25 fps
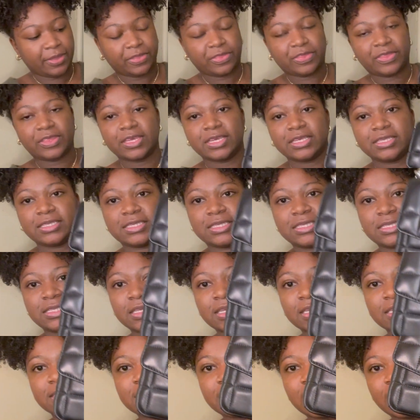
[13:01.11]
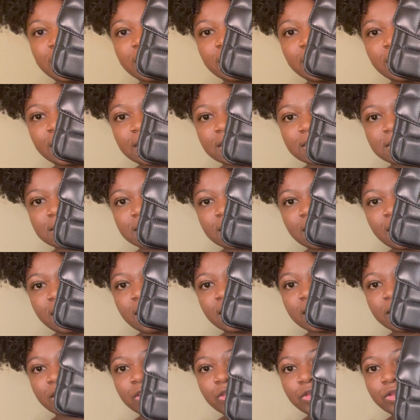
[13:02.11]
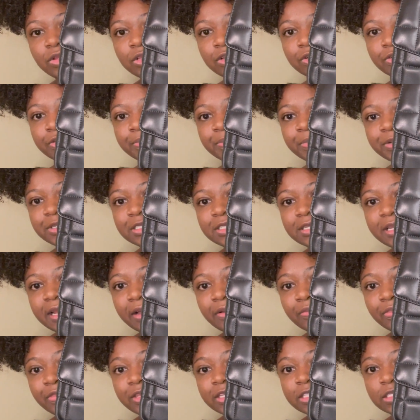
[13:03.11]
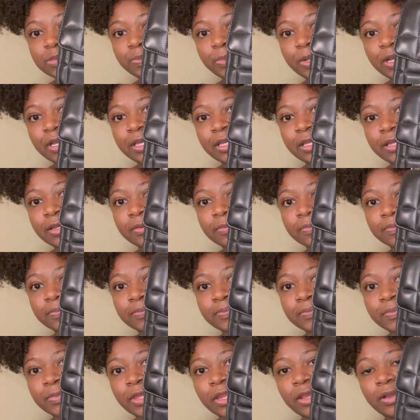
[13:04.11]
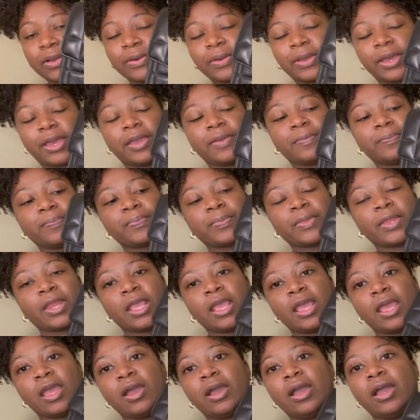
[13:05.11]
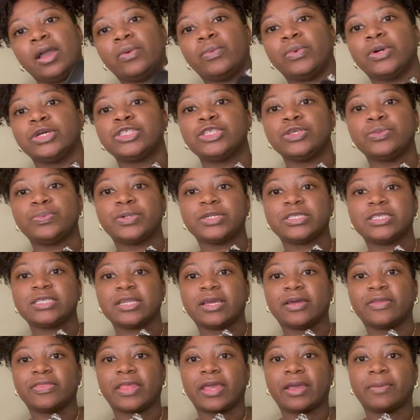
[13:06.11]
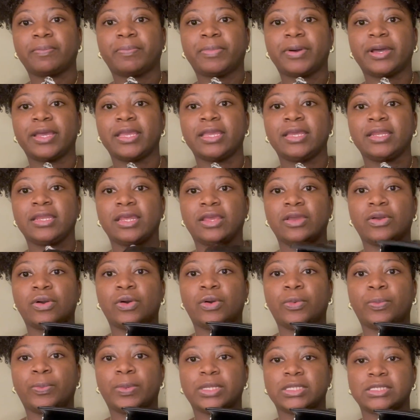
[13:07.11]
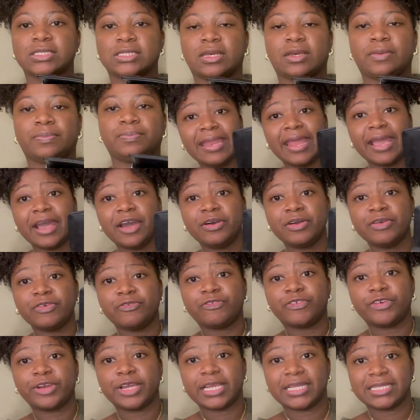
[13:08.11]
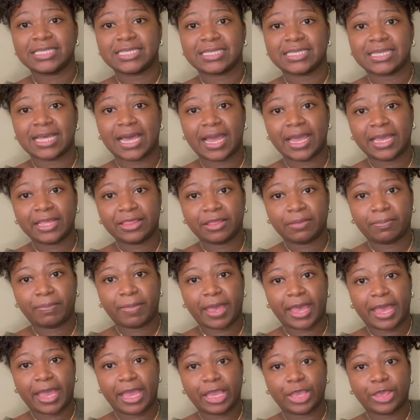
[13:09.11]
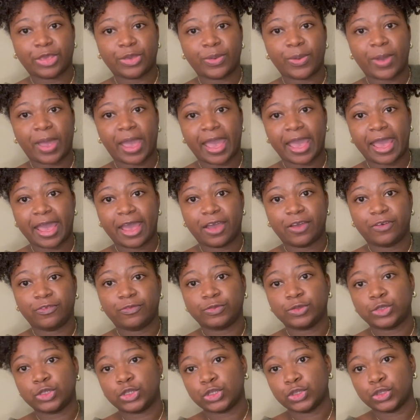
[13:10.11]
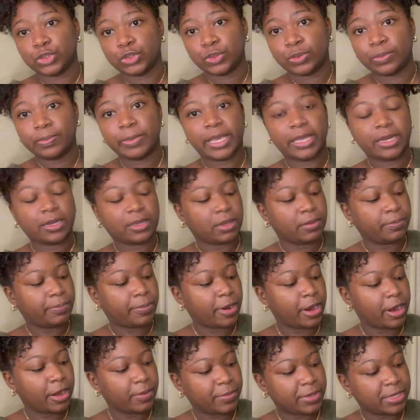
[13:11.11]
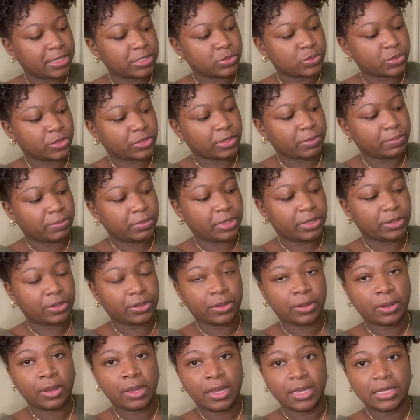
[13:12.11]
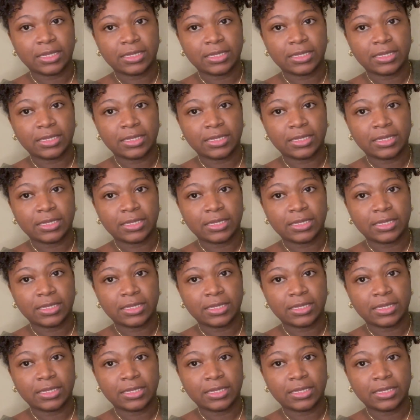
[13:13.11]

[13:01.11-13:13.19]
this is not an S-lock. You literally push down this button. Okay, and once you push down that button, it opens up. Now for inside the bag, you have two main compartments with a middle